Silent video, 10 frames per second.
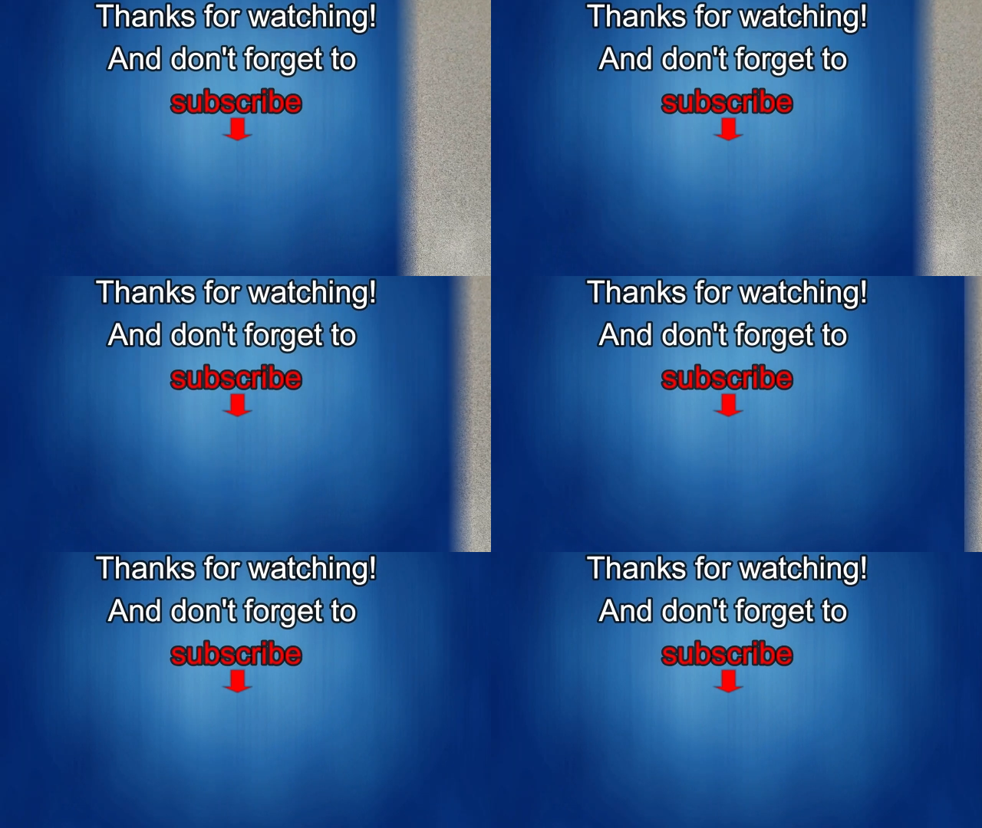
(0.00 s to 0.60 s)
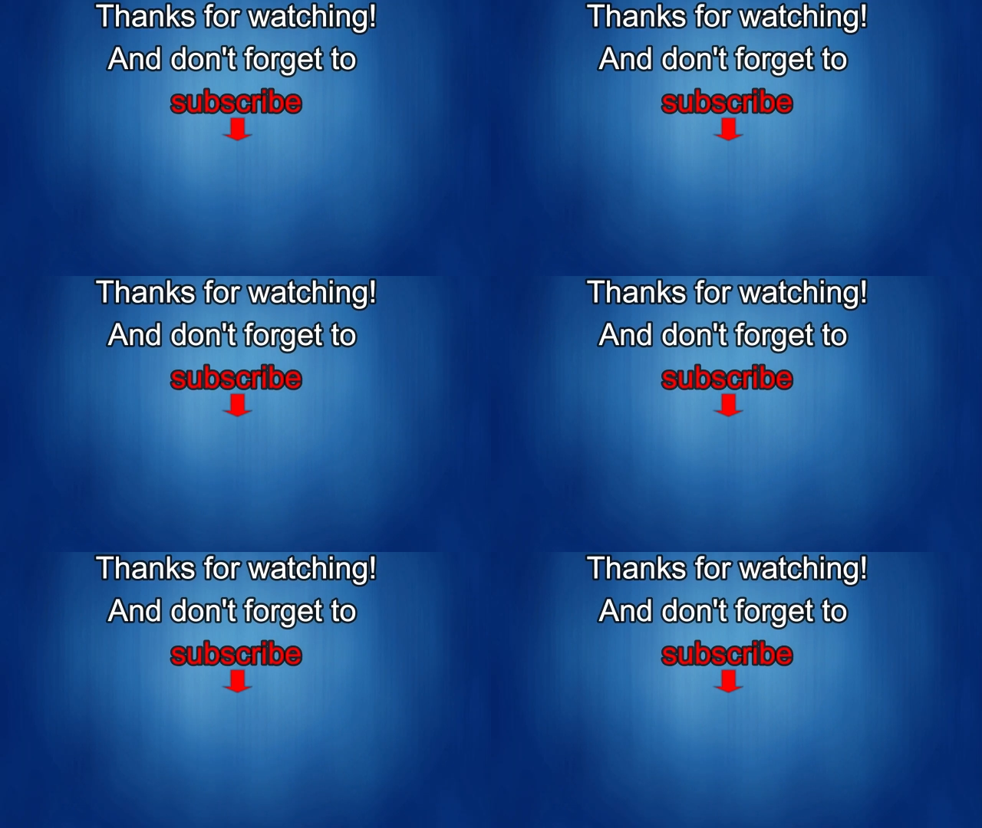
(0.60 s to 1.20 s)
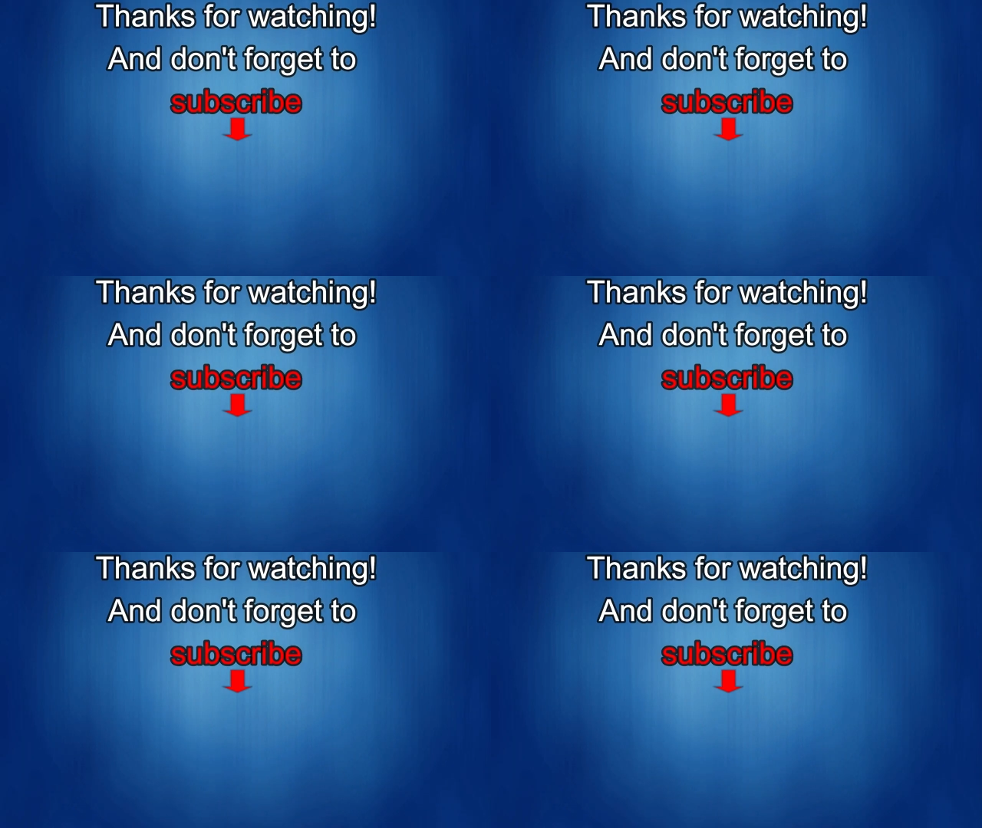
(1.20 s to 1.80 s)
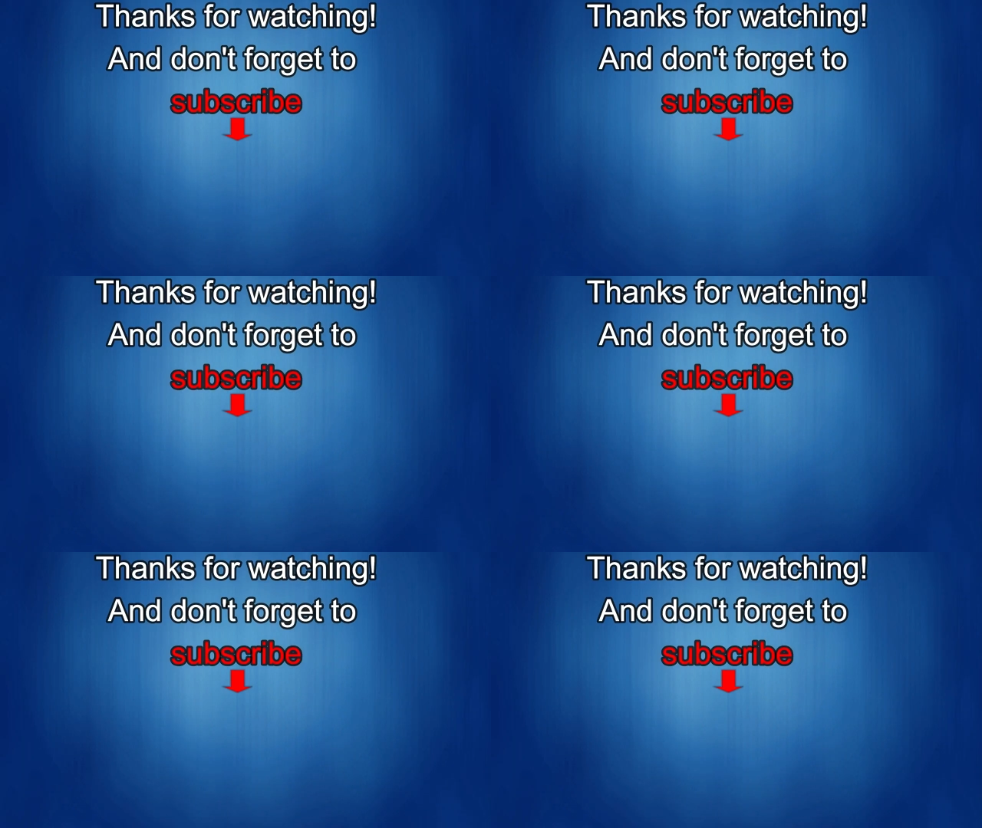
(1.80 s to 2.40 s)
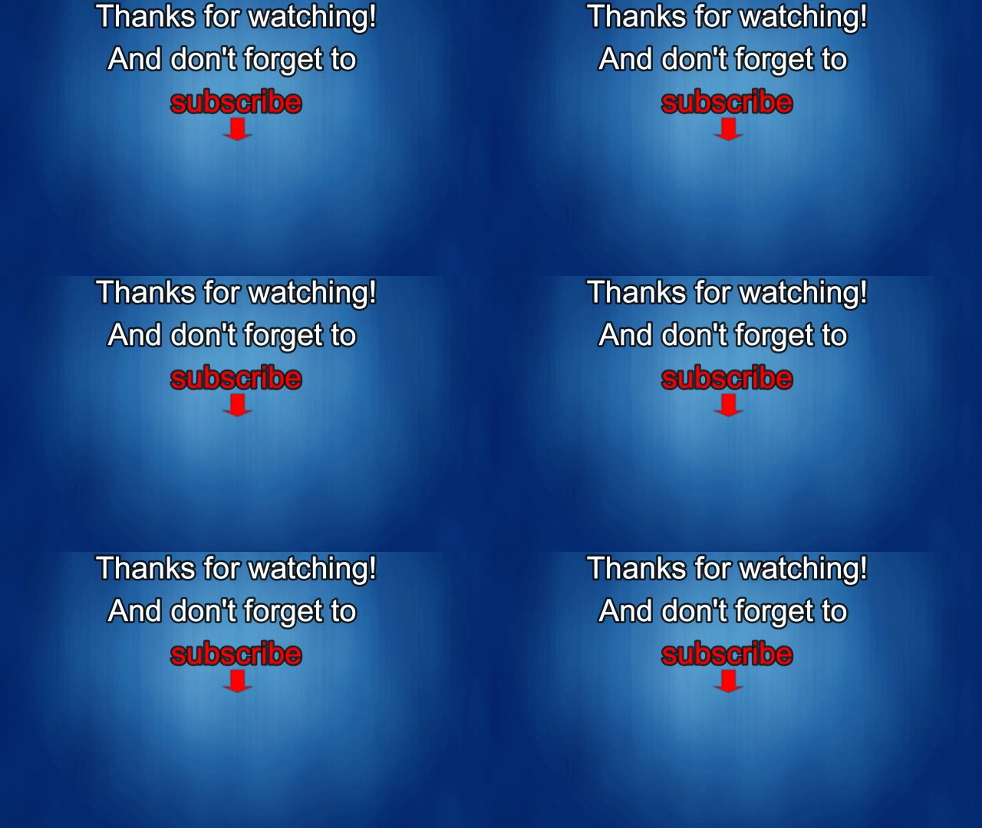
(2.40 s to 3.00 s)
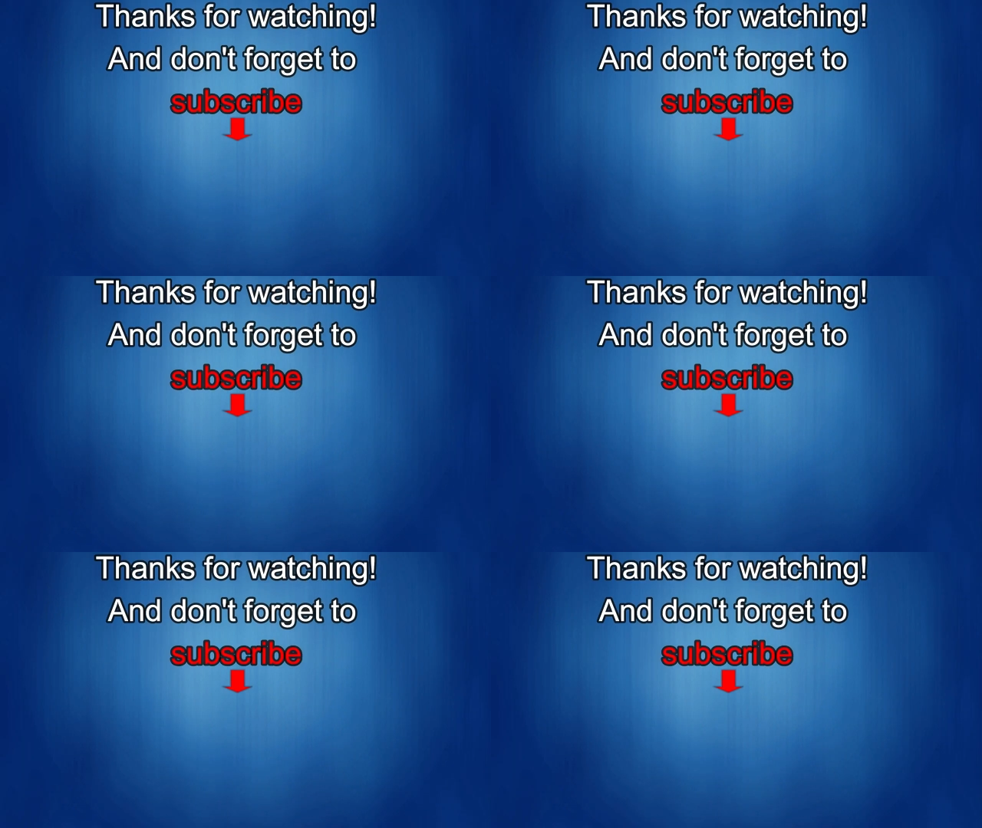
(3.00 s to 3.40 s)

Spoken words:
Nobody's mouth can be seen.